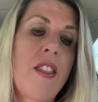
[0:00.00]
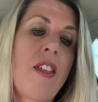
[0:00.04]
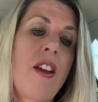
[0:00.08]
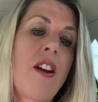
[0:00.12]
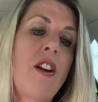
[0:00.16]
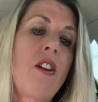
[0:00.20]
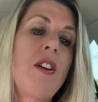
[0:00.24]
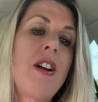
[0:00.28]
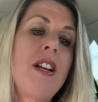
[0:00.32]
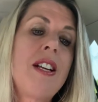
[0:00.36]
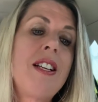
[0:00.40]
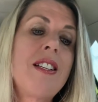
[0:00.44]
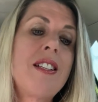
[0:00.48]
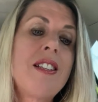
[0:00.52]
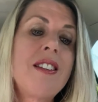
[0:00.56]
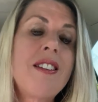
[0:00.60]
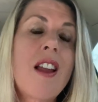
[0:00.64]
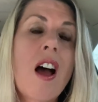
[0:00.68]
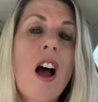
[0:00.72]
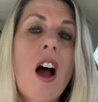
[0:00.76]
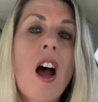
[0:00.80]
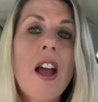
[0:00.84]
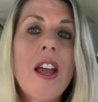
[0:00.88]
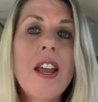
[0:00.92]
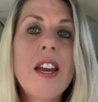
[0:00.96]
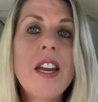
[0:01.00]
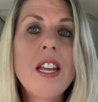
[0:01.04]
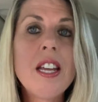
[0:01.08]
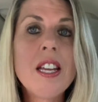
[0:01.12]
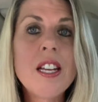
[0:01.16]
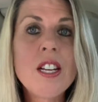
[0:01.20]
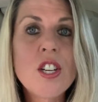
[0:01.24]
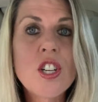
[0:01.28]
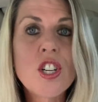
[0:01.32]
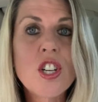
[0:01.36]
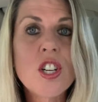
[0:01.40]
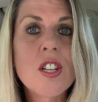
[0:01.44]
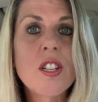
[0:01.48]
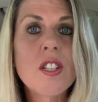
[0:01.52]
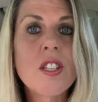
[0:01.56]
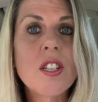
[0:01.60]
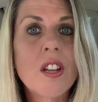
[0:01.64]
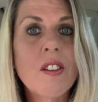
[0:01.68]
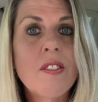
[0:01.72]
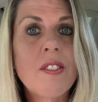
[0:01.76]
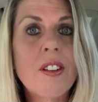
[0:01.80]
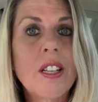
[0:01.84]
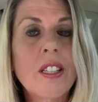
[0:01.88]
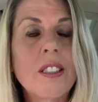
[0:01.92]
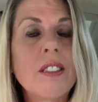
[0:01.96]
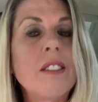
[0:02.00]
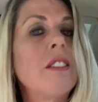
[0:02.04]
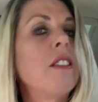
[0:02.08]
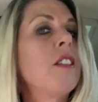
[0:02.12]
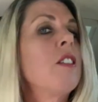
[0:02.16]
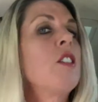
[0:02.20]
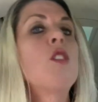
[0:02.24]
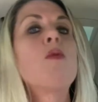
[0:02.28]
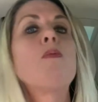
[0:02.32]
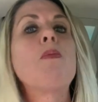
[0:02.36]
there is nine inches of clearance